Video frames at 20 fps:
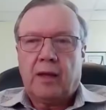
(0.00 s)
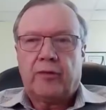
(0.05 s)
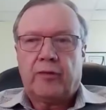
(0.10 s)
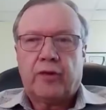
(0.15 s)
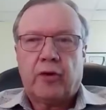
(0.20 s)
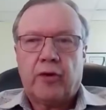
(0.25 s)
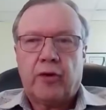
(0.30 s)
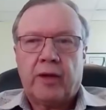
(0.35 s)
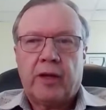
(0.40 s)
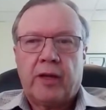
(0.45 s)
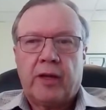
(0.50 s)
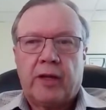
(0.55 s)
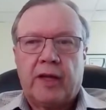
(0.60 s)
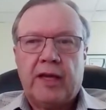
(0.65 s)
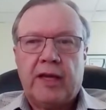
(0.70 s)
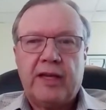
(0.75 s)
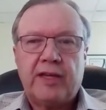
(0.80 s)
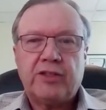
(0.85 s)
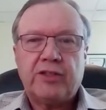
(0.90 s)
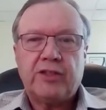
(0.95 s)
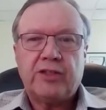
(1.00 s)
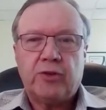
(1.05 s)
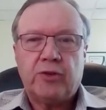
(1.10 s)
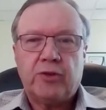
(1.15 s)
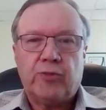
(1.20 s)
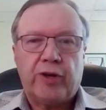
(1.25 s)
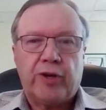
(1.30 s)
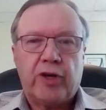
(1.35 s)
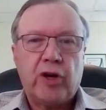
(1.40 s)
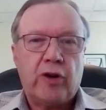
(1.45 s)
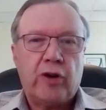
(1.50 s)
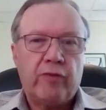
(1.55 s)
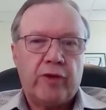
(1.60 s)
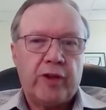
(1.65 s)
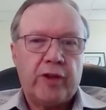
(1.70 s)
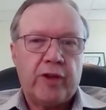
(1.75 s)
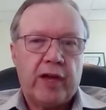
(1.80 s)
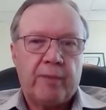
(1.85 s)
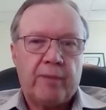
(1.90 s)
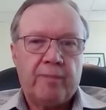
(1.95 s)
So the key is to recover
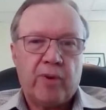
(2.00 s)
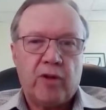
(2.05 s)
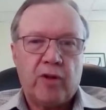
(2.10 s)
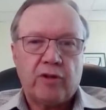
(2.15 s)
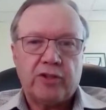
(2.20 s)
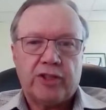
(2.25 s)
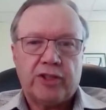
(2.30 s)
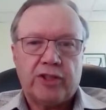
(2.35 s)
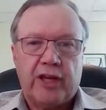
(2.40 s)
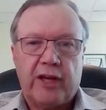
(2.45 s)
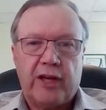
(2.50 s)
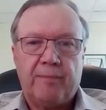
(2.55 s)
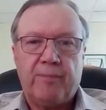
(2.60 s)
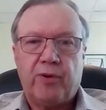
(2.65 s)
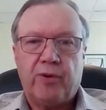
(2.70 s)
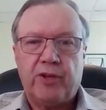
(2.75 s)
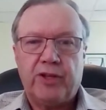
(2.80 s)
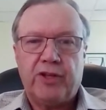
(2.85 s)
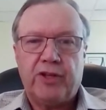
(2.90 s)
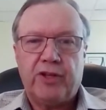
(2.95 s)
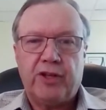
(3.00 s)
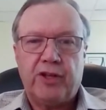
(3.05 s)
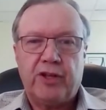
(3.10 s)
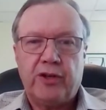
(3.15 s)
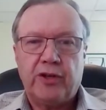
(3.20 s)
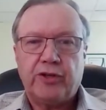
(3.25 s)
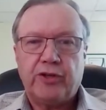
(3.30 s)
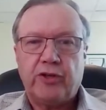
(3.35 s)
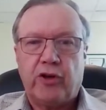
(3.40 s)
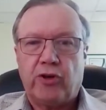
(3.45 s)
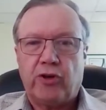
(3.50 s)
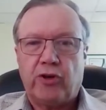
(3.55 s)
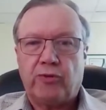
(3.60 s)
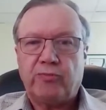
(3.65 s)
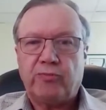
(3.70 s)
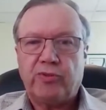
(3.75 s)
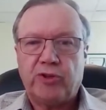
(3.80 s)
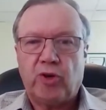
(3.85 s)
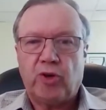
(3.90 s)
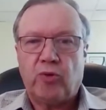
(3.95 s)
that bulk sample in the near
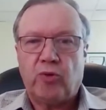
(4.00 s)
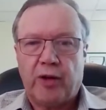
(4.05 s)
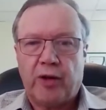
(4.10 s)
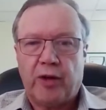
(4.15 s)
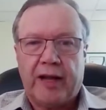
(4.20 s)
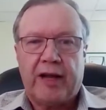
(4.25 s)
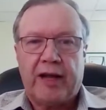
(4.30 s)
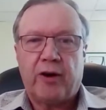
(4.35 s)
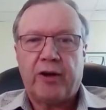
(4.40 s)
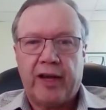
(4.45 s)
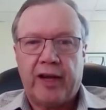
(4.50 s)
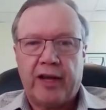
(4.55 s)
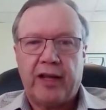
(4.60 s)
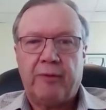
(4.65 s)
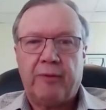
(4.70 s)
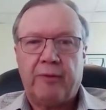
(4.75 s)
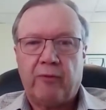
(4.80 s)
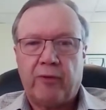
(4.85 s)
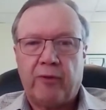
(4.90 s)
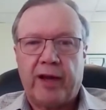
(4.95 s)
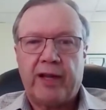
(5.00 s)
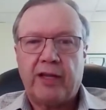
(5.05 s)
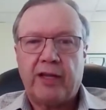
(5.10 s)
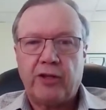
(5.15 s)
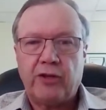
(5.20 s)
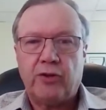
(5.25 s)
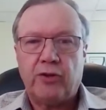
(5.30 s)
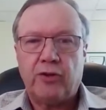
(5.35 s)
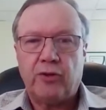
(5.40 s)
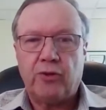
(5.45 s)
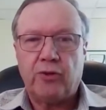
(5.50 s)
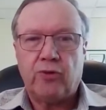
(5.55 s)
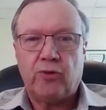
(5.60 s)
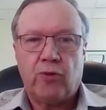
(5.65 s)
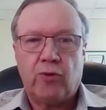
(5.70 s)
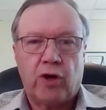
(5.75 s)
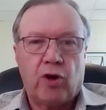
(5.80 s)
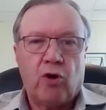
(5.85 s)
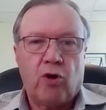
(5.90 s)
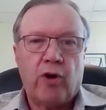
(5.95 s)
term. So we're now getting ready
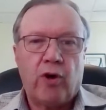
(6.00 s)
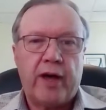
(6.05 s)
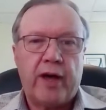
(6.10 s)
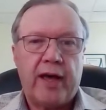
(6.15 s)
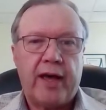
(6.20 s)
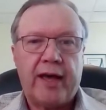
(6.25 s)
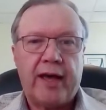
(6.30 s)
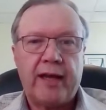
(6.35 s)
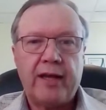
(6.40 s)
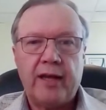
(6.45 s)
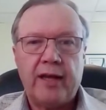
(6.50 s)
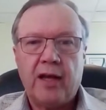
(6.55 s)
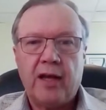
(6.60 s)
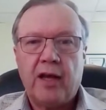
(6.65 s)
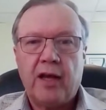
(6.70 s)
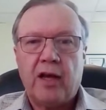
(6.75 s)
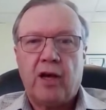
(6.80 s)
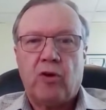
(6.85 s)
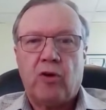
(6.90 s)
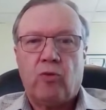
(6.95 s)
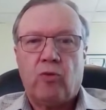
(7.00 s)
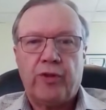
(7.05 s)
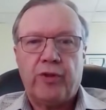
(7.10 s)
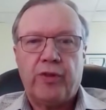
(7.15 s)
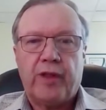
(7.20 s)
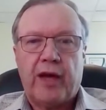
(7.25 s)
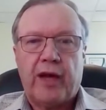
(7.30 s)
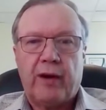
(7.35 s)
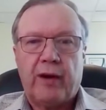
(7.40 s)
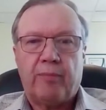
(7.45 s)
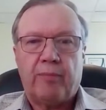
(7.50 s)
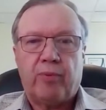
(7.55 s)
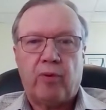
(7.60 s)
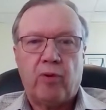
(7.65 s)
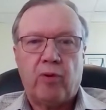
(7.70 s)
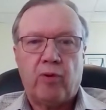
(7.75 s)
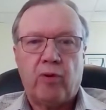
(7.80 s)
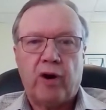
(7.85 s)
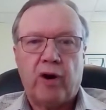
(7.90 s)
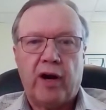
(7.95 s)
to uh, go ahead with that
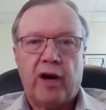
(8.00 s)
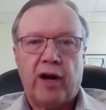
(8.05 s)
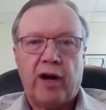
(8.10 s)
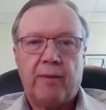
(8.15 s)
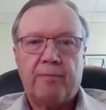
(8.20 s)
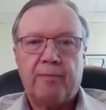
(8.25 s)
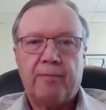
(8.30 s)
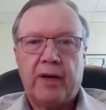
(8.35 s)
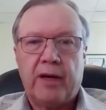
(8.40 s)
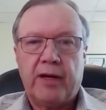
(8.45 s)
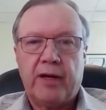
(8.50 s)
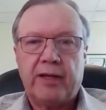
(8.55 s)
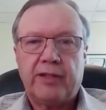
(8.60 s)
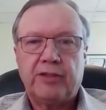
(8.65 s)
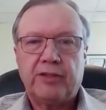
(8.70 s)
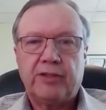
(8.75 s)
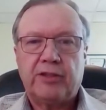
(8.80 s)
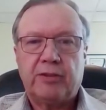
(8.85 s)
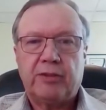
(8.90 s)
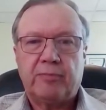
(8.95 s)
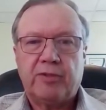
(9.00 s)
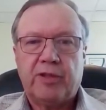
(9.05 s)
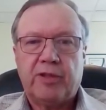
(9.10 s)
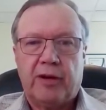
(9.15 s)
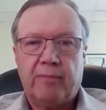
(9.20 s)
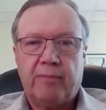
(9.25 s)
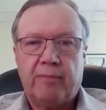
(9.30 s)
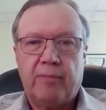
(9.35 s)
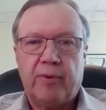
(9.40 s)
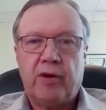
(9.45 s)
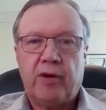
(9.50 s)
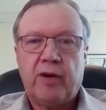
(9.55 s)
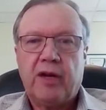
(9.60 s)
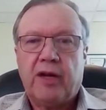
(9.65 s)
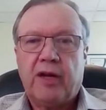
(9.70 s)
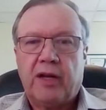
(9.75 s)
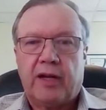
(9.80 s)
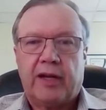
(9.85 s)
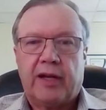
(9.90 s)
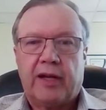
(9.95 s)
program uh, in September,
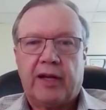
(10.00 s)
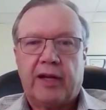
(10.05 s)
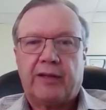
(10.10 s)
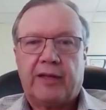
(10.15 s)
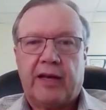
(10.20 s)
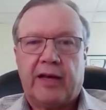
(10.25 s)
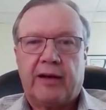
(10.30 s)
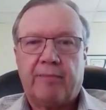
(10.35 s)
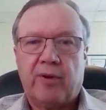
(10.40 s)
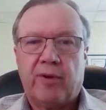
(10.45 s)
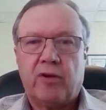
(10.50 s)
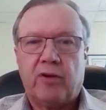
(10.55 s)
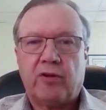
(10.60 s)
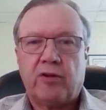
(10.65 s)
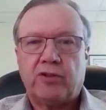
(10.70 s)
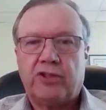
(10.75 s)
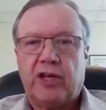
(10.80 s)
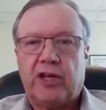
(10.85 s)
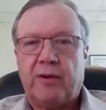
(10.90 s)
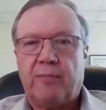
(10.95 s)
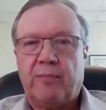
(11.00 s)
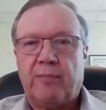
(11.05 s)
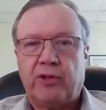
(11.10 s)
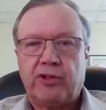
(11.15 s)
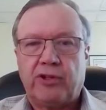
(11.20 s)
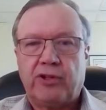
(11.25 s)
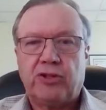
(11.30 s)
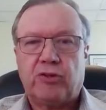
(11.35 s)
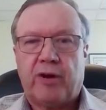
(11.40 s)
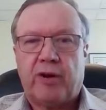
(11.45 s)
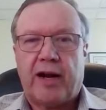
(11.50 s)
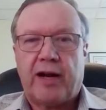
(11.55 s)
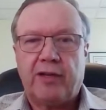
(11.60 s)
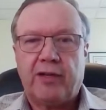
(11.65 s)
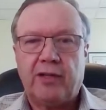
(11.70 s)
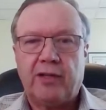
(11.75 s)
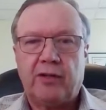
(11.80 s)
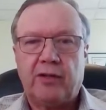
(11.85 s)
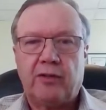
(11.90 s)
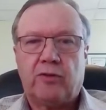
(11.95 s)
get that bulk sample
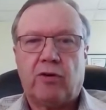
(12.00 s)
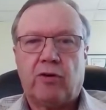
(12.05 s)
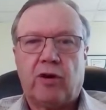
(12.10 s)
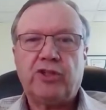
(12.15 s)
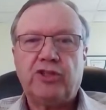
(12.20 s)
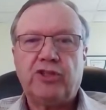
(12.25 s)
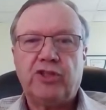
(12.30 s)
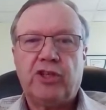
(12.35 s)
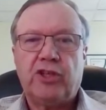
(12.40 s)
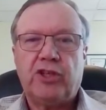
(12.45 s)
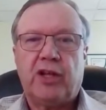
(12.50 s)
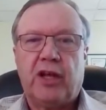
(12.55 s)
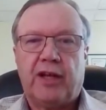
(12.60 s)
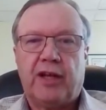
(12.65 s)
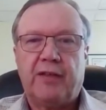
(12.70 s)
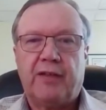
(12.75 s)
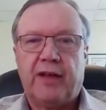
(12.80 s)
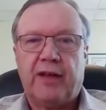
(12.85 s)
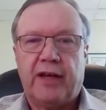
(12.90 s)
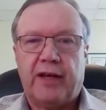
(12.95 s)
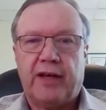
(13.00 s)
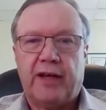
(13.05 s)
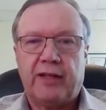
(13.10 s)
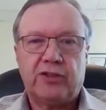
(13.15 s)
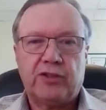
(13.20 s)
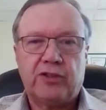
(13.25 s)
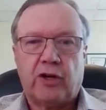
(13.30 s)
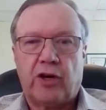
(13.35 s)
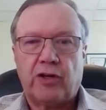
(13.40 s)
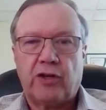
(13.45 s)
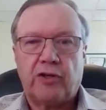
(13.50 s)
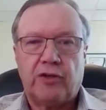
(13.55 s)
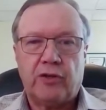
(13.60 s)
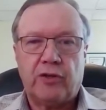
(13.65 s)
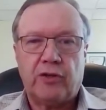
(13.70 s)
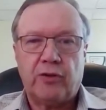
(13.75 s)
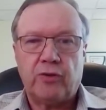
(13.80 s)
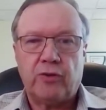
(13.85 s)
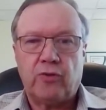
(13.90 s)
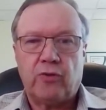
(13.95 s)
extracted, crushed, and then start
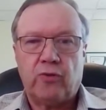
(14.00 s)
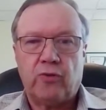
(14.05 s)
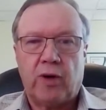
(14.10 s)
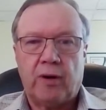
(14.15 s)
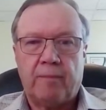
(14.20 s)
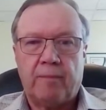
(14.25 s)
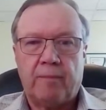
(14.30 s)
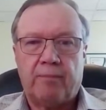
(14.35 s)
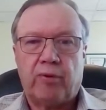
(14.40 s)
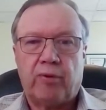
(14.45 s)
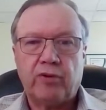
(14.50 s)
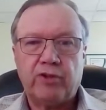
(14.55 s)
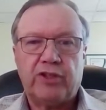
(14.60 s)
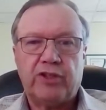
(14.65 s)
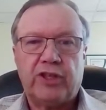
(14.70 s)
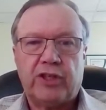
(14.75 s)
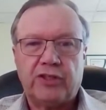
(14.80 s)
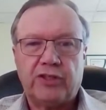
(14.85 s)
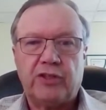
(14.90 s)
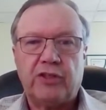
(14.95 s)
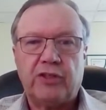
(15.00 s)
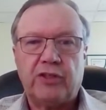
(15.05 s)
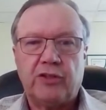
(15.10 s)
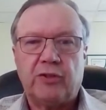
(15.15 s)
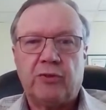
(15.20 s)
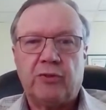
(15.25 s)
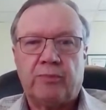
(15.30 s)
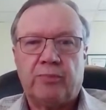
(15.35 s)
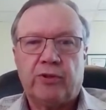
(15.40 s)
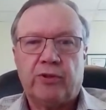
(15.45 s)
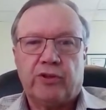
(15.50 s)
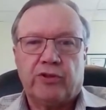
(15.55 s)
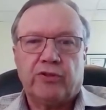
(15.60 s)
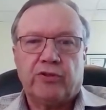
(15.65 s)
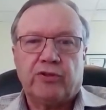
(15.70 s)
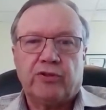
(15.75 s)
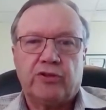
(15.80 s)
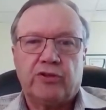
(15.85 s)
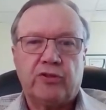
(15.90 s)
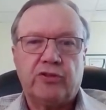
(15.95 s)
to uh, process it to
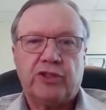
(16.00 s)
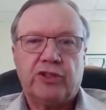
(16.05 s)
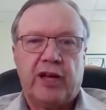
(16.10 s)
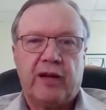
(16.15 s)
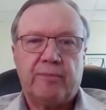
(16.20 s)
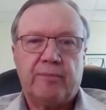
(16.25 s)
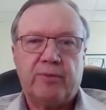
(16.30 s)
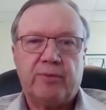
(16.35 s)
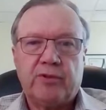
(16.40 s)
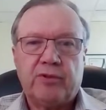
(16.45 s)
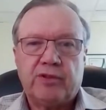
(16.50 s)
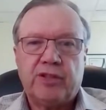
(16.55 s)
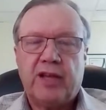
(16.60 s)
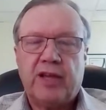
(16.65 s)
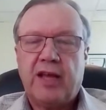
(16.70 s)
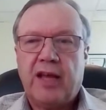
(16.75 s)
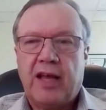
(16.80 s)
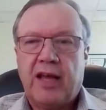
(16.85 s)
produce those samples.